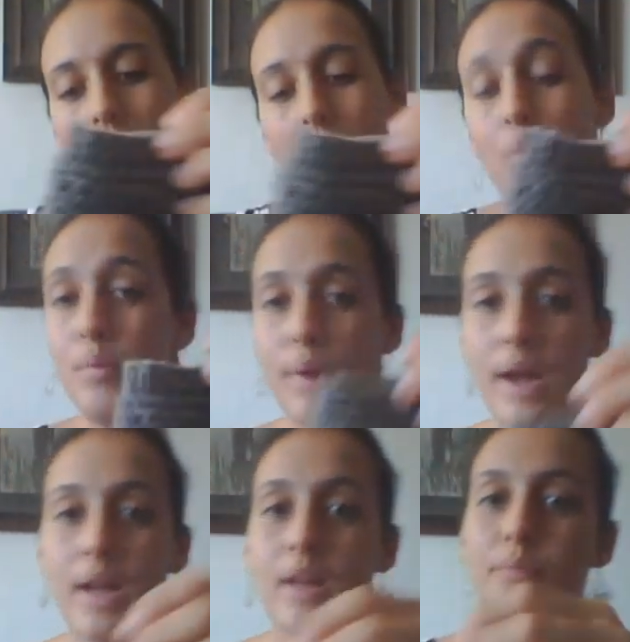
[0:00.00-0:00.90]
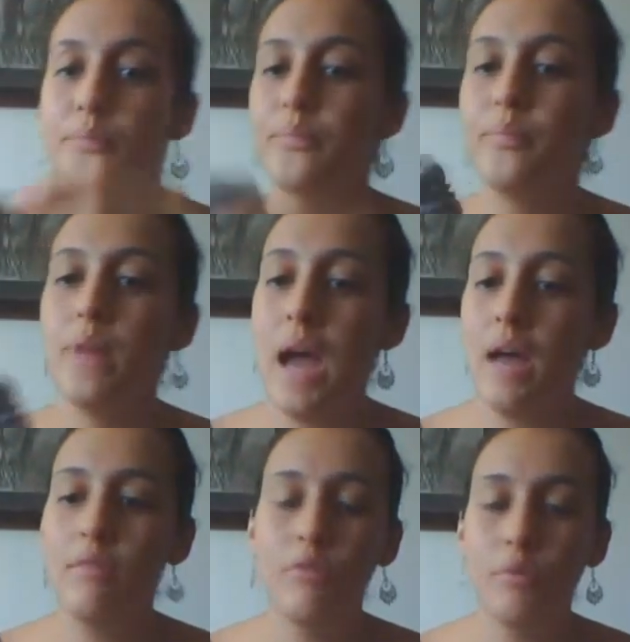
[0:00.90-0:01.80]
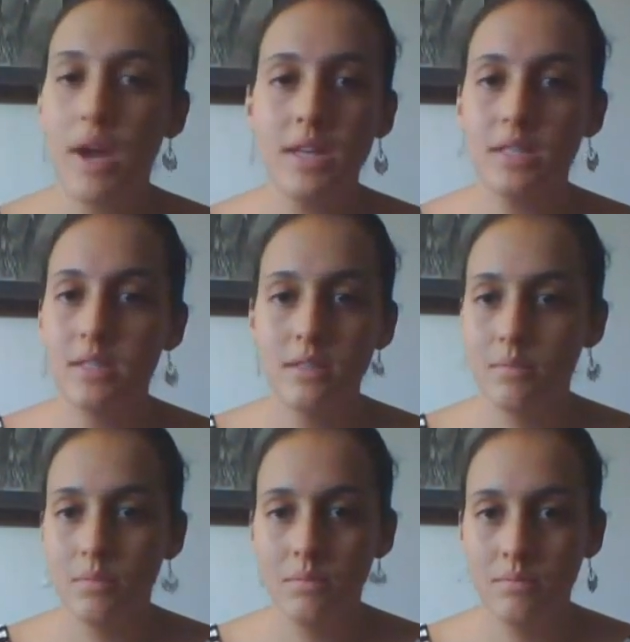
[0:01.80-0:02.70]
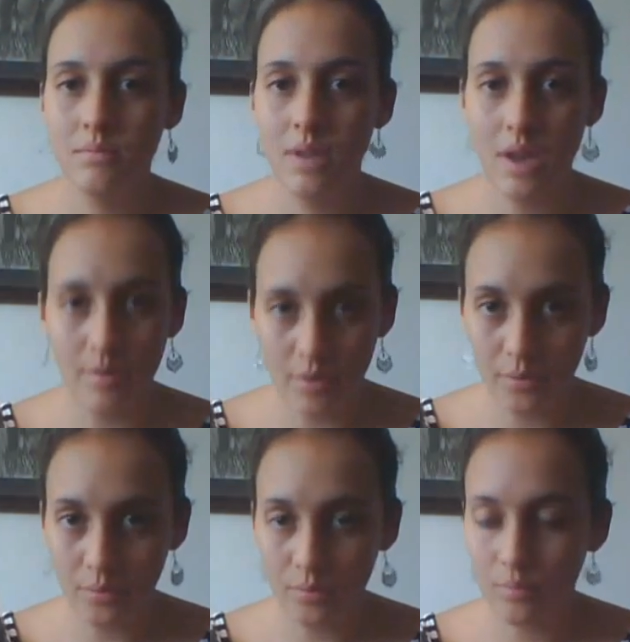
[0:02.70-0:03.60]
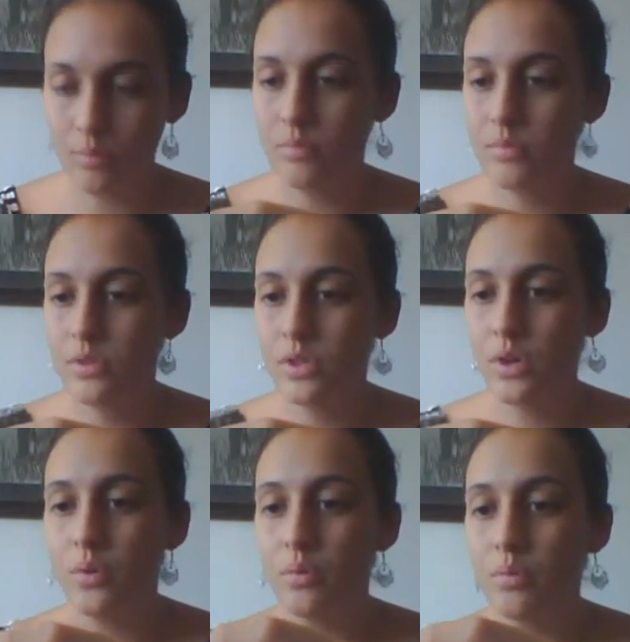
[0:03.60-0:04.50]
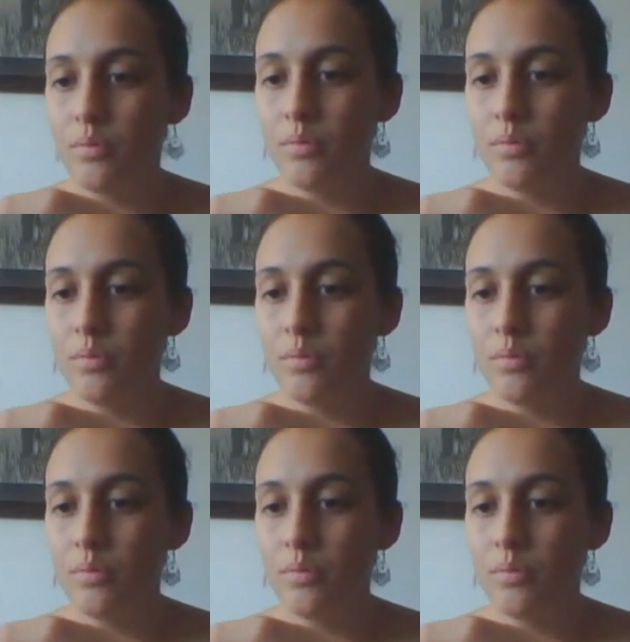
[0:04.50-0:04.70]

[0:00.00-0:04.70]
I wouldn't buy it at full price, ever. So,